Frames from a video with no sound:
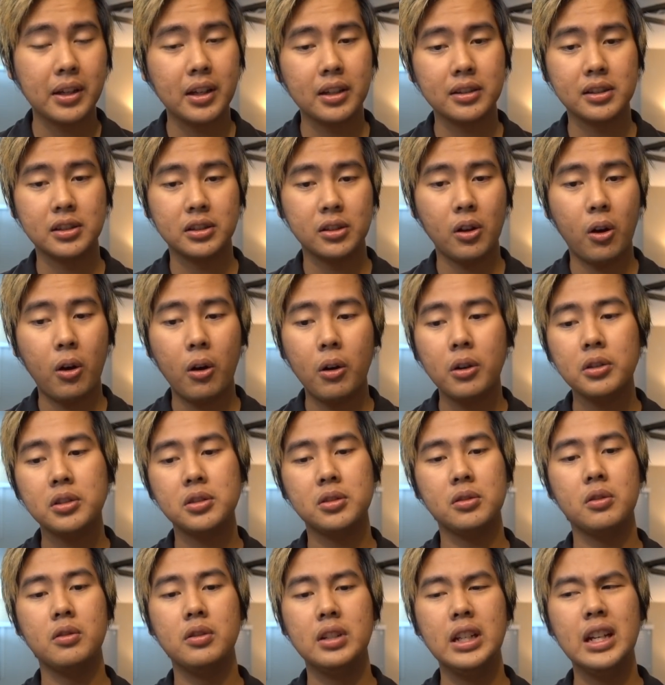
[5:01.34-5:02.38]
because it's
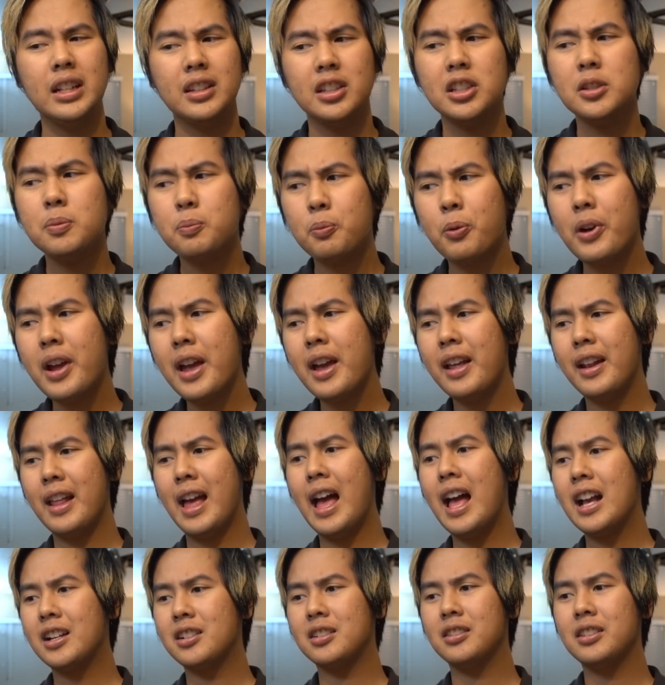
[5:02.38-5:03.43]
also unique. This brand
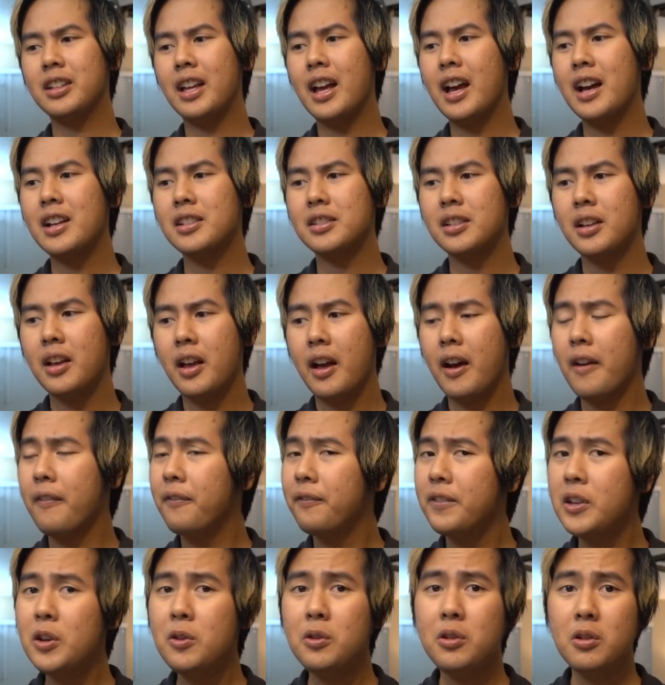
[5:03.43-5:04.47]
actually has a
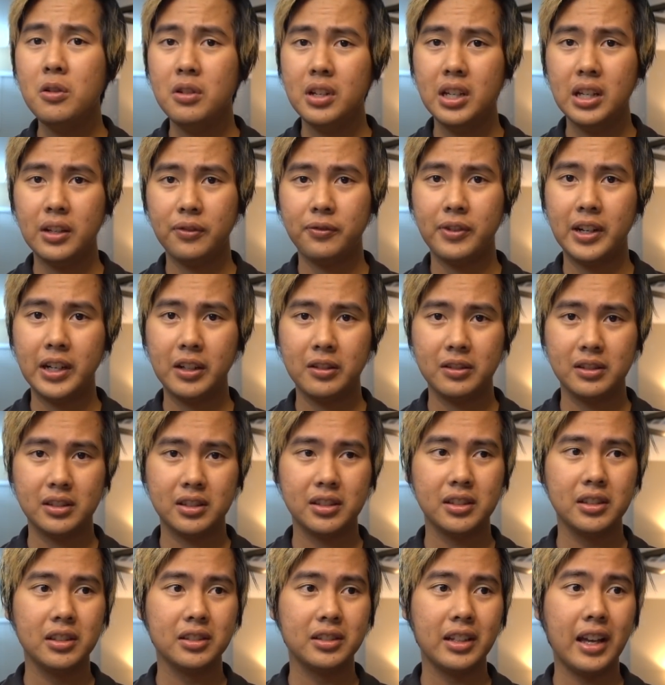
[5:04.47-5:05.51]
few unique
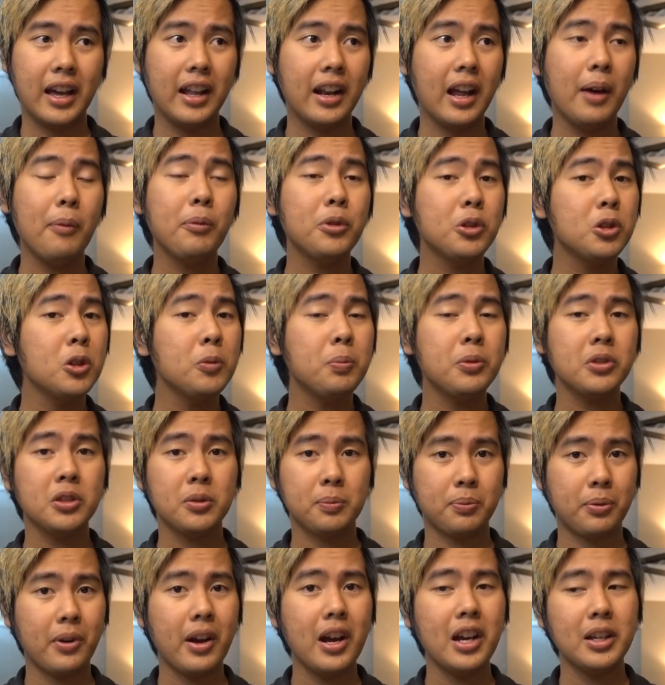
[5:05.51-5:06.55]
fragrances and I'm super
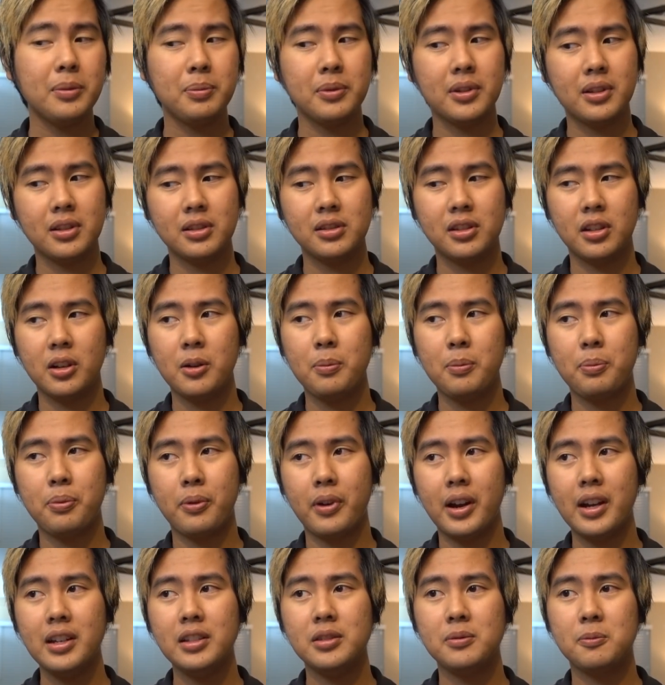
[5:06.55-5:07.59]
surprised because they're
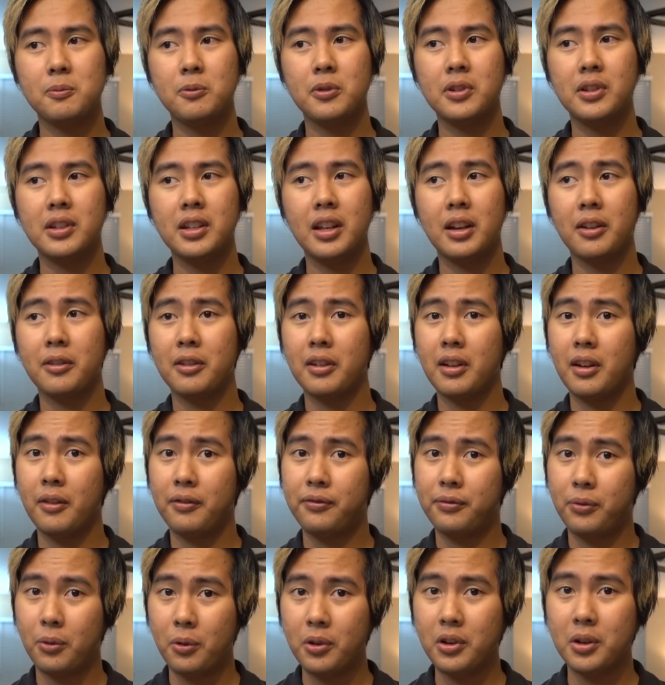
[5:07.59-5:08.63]
priced really
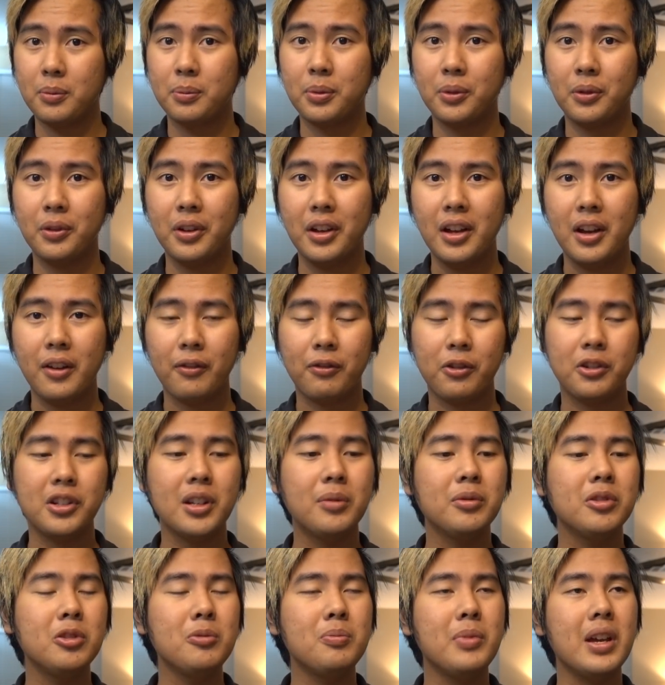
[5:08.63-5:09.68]
affordable. For
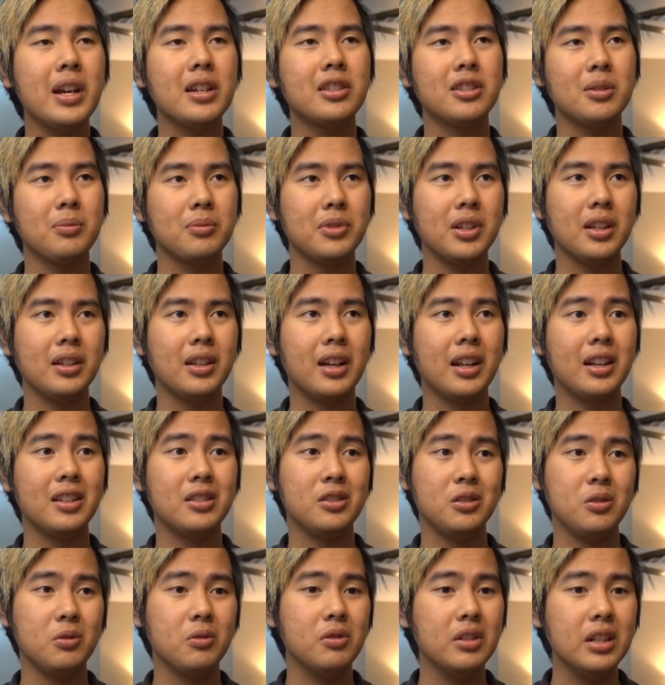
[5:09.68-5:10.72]
them to make something that
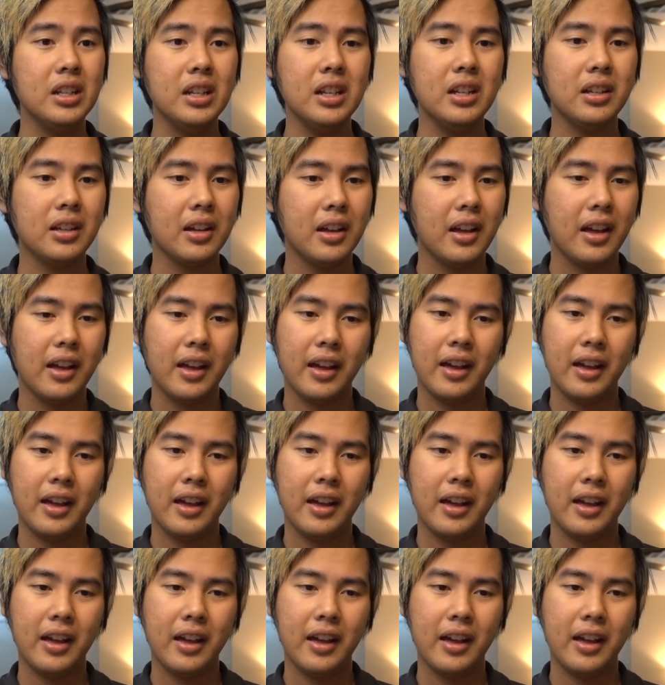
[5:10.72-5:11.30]
is unique,